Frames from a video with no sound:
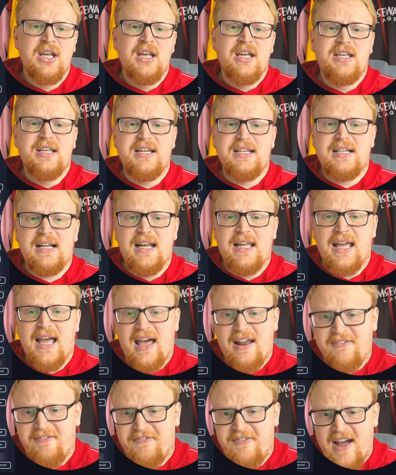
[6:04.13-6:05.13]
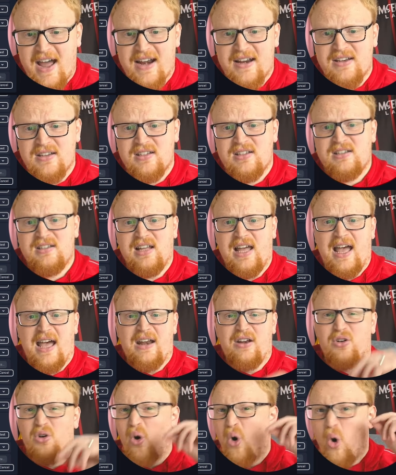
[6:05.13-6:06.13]
You need to click advanced
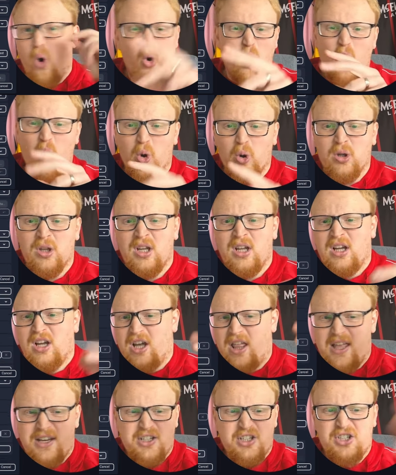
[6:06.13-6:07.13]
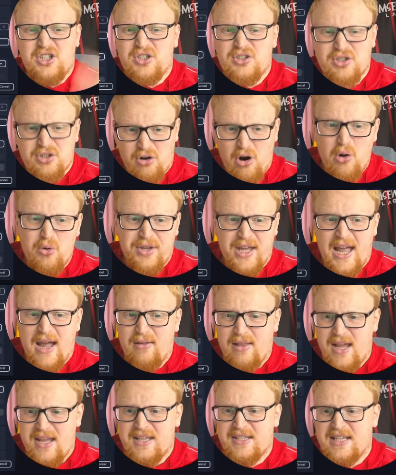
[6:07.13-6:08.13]
and all, and then just scroll down
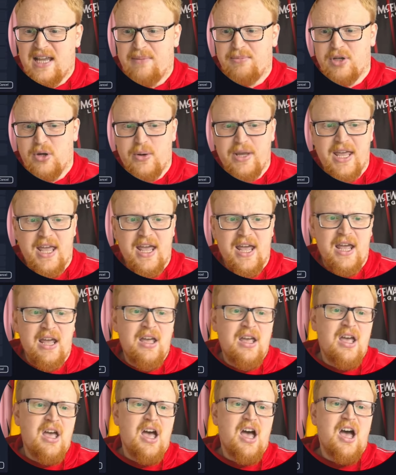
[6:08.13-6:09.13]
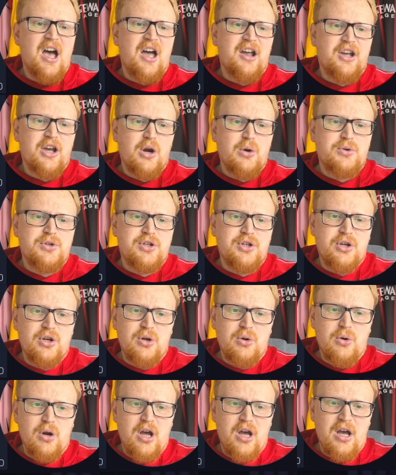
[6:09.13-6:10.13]
like you see I'm doing here, and go
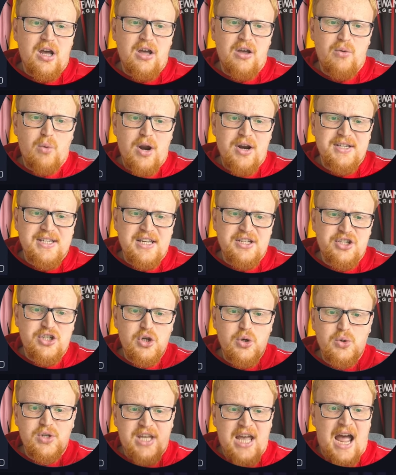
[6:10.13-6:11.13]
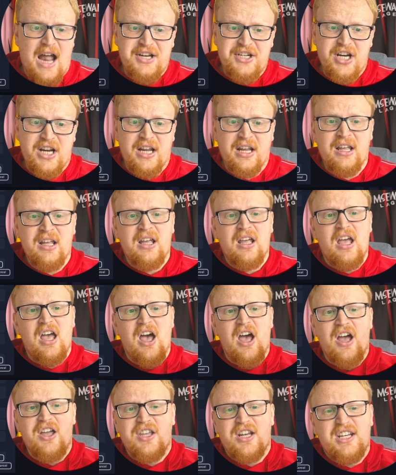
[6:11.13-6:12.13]
to where it says use caching.
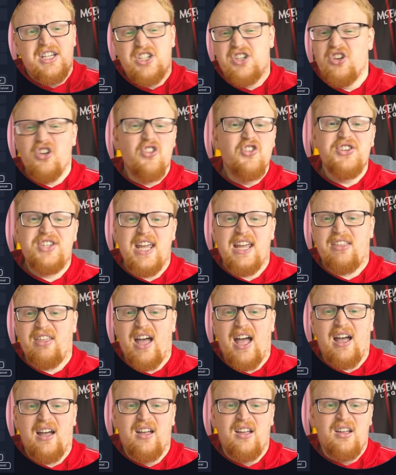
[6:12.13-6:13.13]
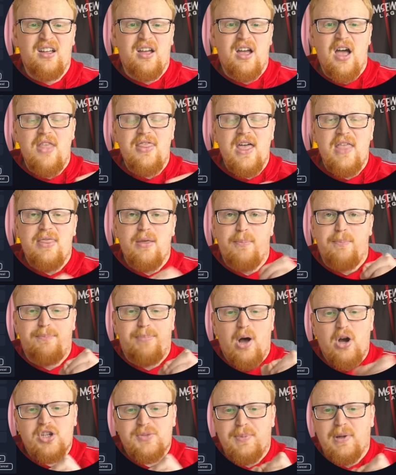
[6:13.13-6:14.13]
You need to just untick that, and then the
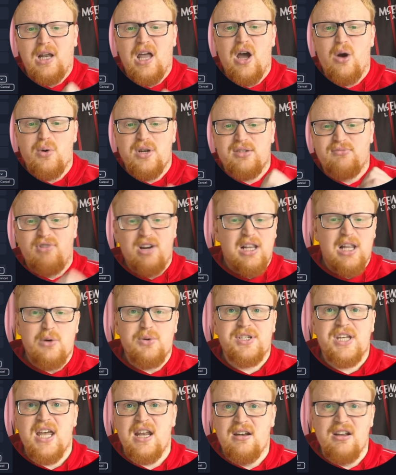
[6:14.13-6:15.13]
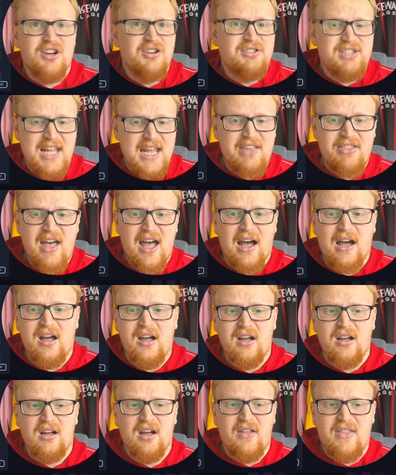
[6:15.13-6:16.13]
box below is reload skin, and tick that,
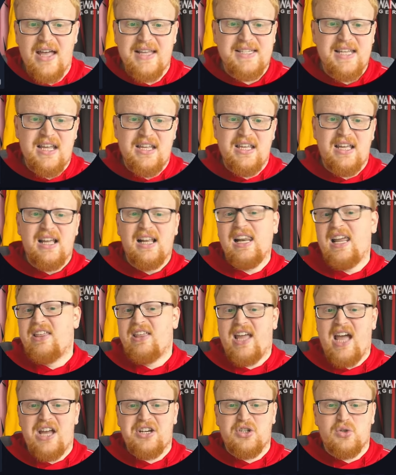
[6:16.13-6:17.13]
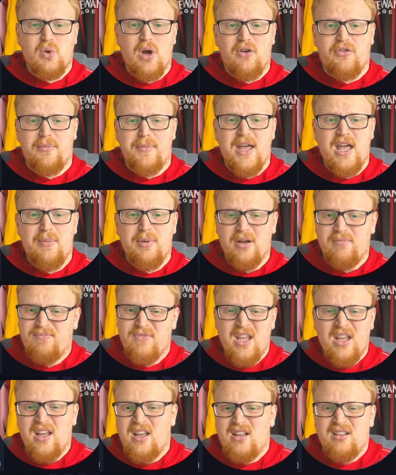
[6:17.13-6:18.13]
and that's it. You can clear the cache as well from here, but
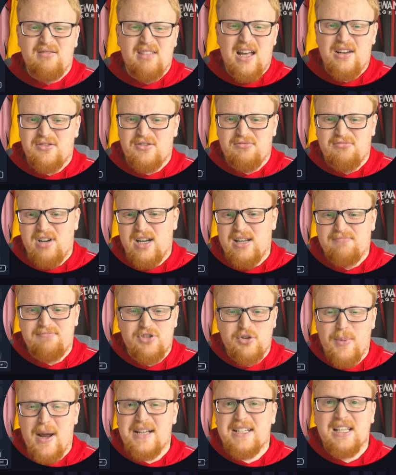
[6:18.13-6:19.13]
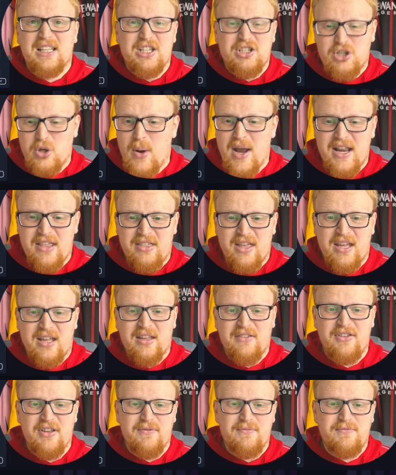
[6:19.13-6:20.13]
that doesn't really dramatically do anything
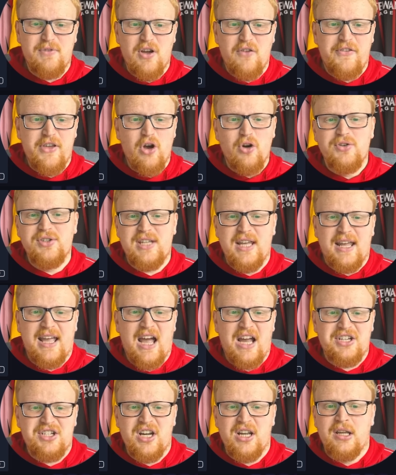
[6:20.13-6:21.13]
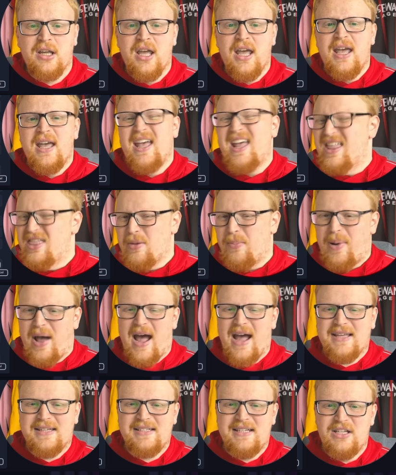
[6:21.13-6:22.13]
if you untick caching. In the
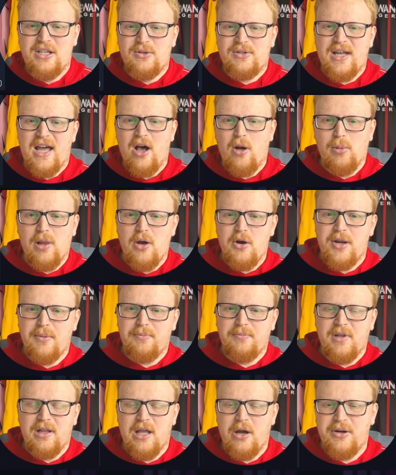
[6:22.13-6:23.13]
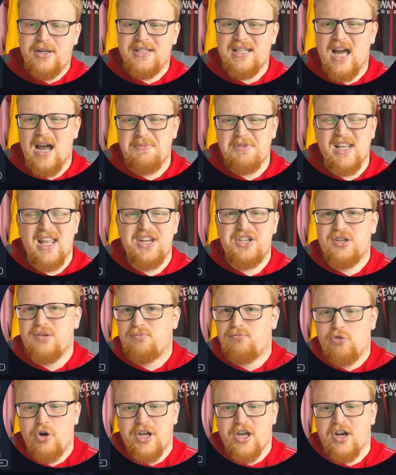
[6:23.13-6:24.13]
past, it used to help loading times. Unless you're
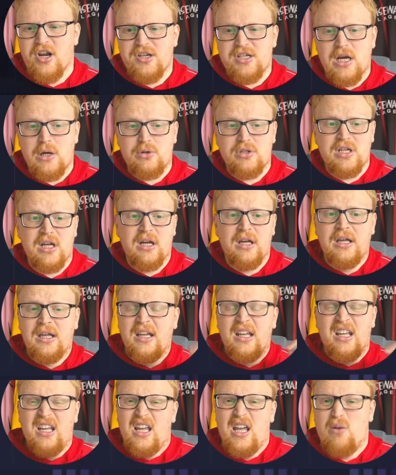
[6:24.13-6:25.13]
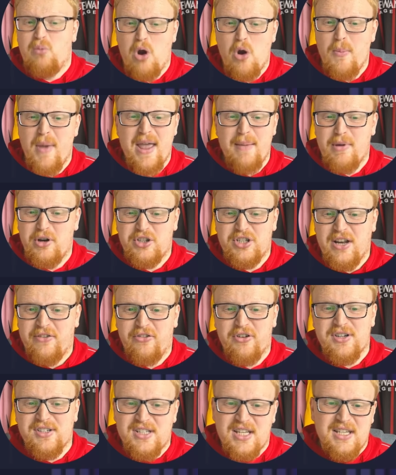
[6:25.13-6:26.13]
running on a toaster, it won't make much
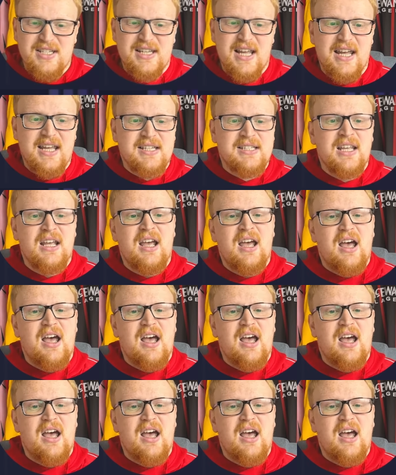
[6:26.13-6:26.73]
difference these days.